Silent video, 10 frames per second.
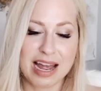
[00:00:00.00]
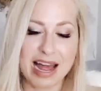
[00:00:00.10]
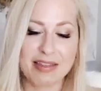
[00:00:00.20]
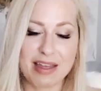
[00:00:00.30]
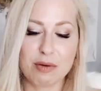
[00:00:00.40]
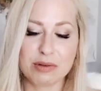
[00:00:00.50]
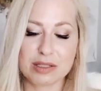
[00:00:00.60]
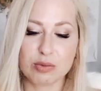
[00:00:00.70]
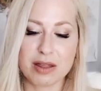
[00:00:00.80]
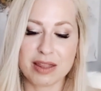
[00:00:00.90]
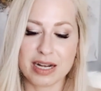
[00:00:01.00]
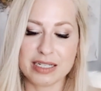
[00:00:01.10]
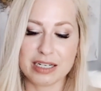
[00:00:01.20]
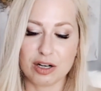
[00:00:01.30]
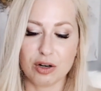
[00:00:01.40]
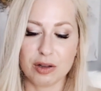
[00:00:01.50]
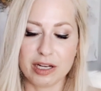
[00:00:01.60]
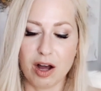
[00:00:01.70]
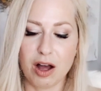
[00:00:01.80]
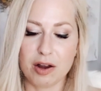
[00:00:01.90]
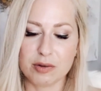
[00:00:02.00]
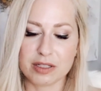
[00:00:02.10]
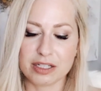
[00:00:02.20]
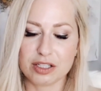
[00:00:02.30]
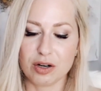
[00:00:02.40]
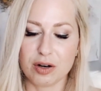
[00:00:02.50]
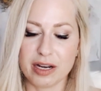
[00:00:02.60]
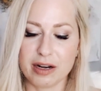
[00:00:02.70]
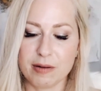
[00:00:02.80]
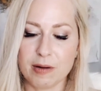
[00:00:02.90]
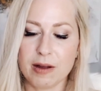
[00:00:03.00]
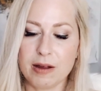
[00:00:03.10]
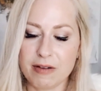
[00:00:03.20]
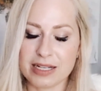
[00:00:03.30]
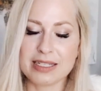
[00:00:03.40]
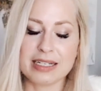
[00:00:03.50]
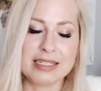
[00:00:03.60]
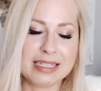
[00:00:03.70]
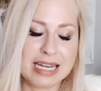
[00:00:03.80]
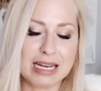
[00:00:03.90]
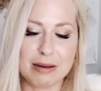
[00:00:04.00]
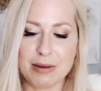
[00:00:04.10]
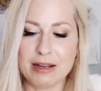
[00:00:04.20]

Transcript: And that was one thing I did early on, was I started investing in team,